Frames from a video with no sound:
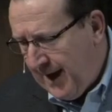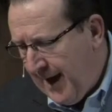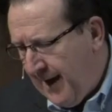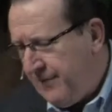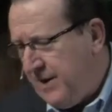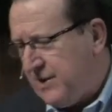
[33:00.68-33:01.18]

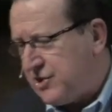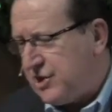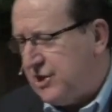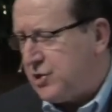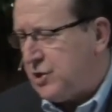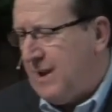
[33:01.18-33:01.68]
had the
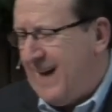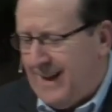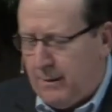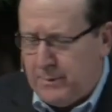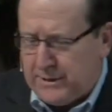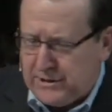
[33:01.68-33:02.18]
essential
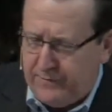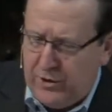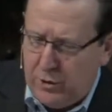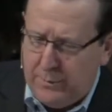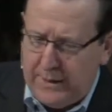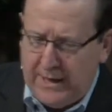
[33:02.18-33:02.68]
elements of
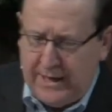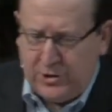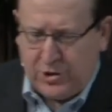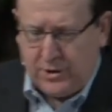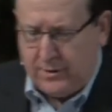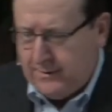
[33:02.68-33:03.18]
human
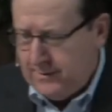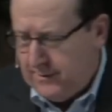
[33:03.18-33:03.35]
nature.